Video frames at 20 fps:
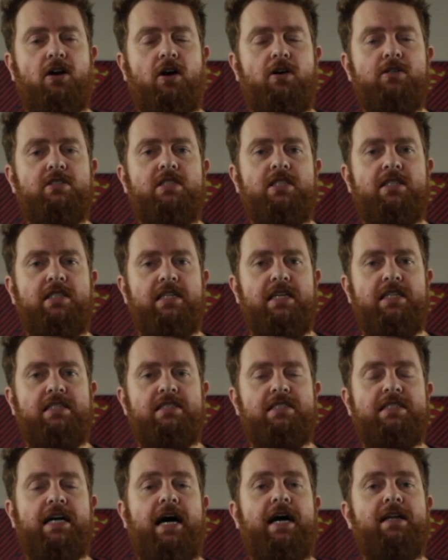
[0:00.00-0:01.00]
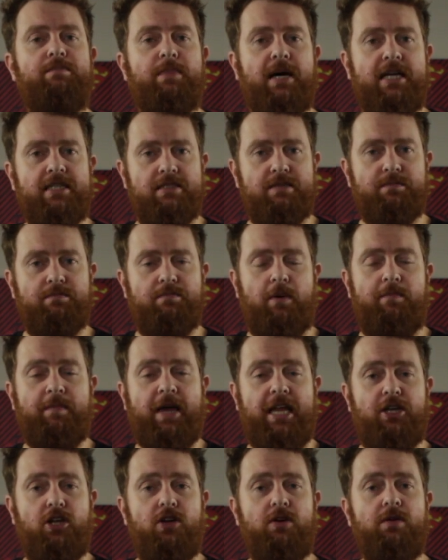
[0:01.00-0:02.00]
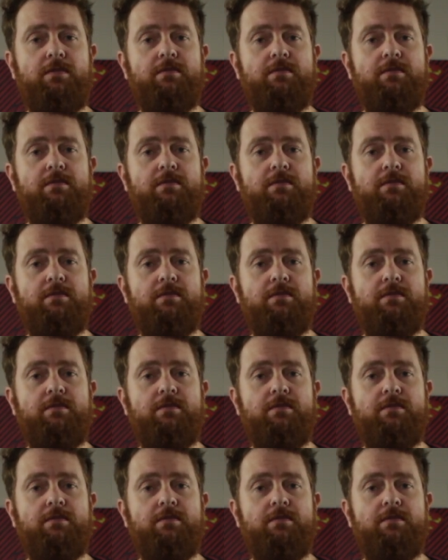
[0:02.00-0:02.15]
go to the Start button menu